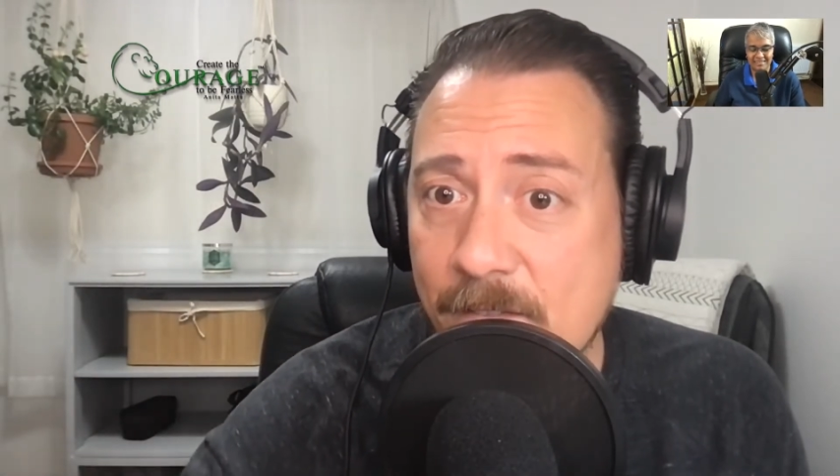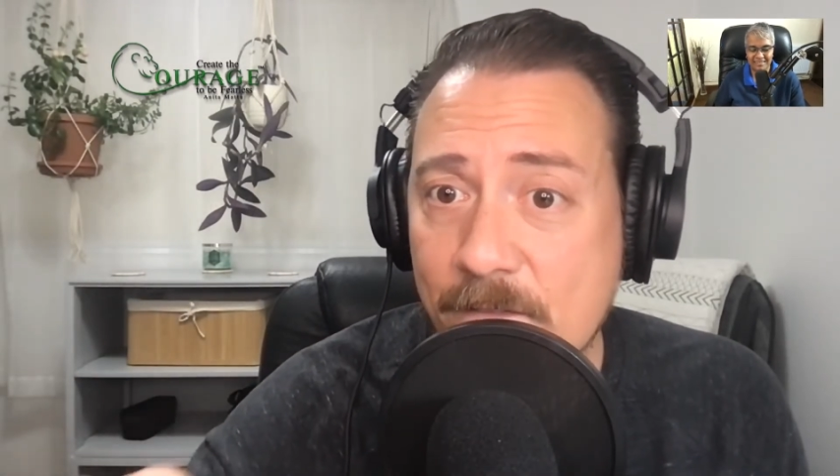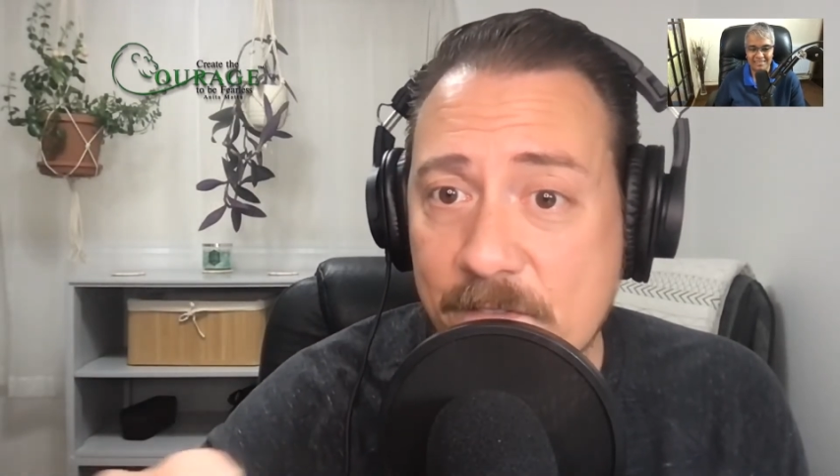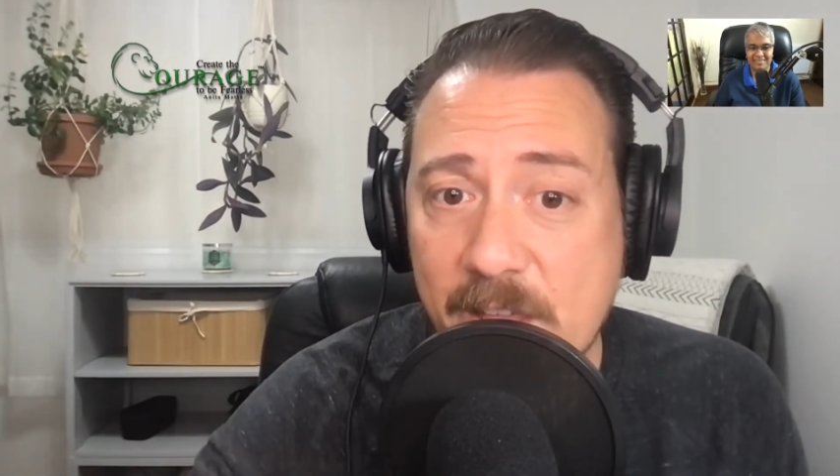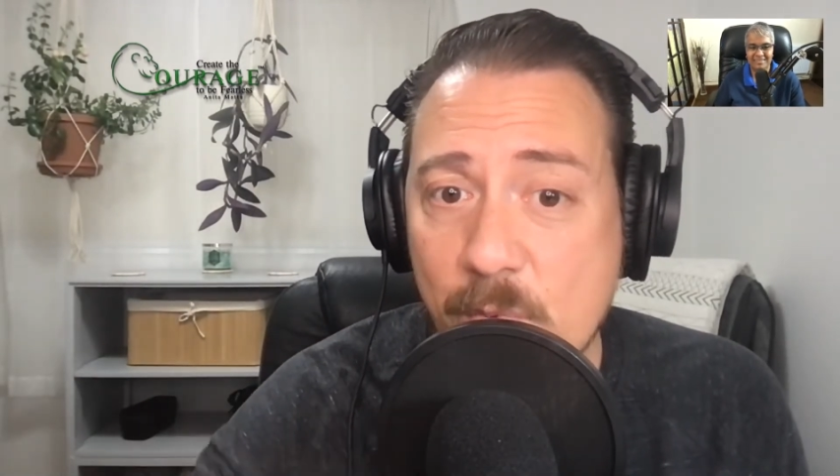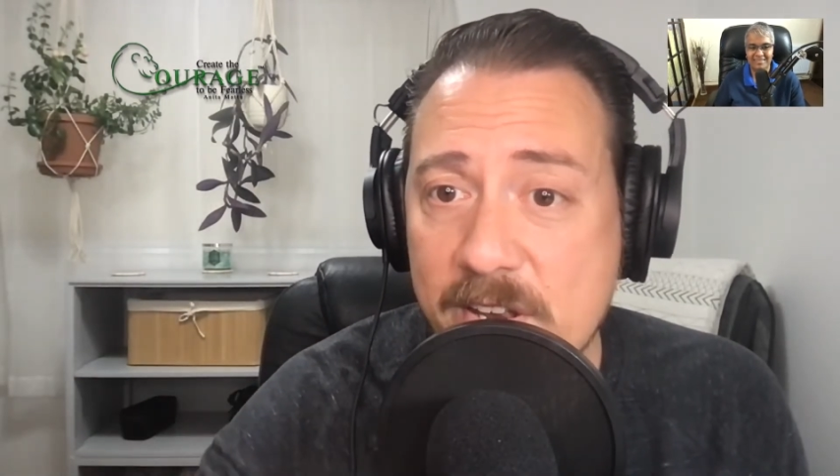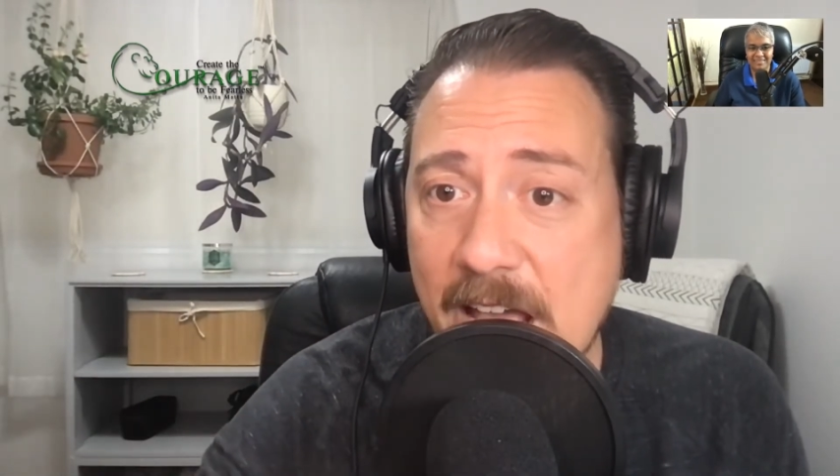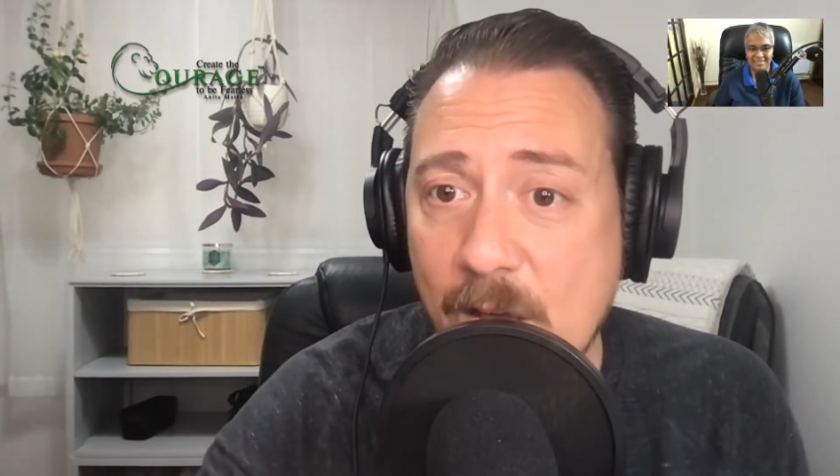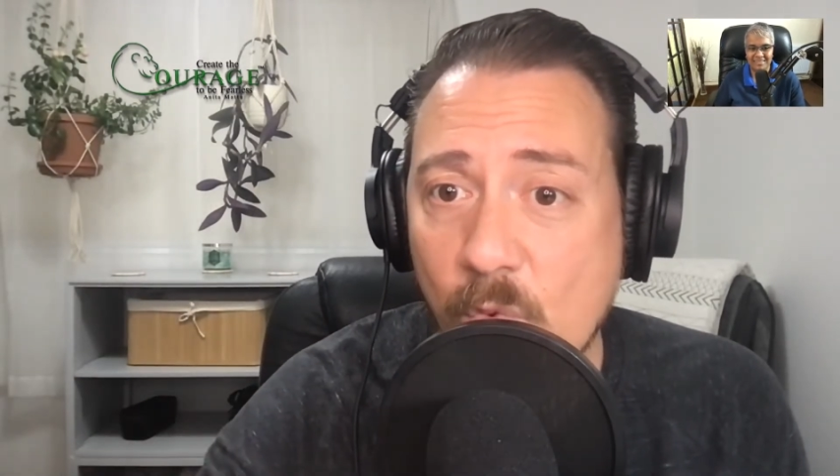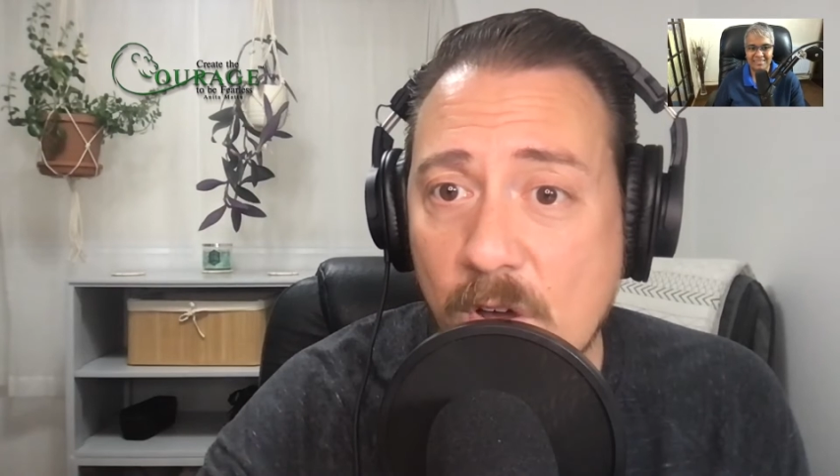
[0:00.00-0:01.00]
They would
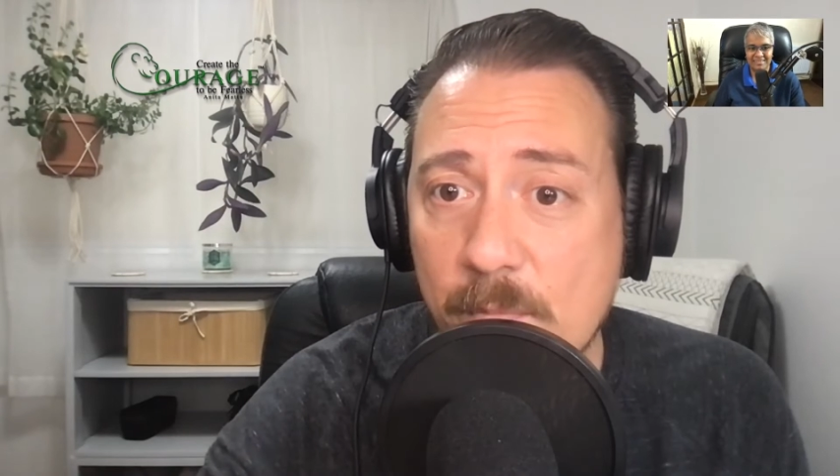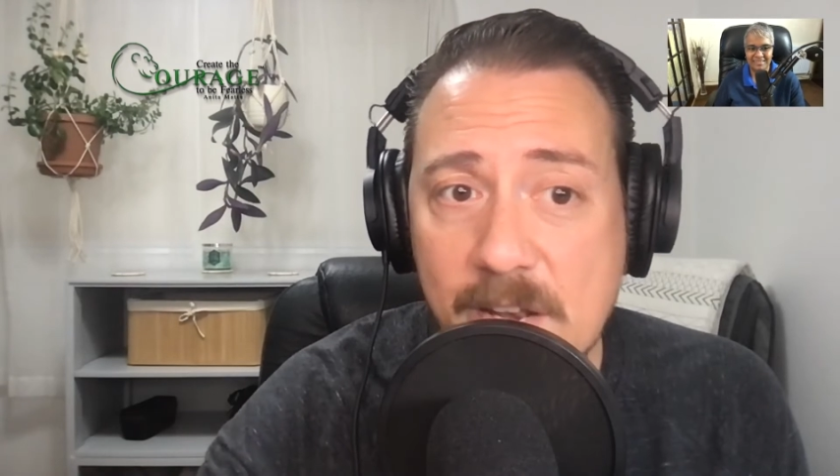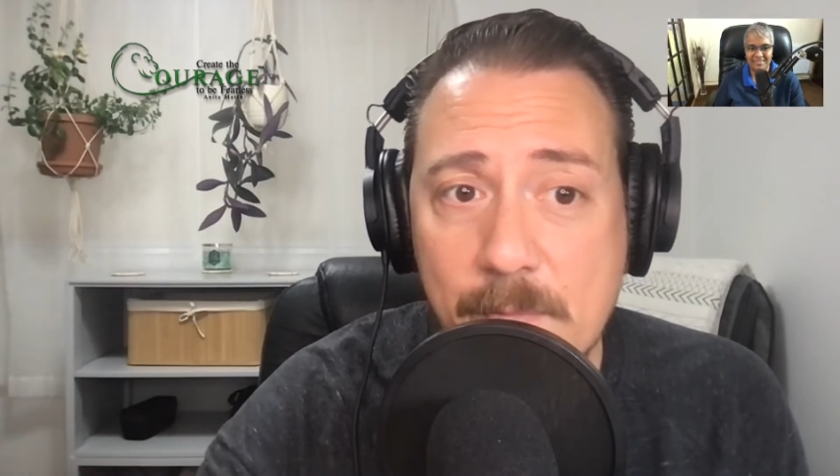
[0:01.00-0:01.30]
not want me to be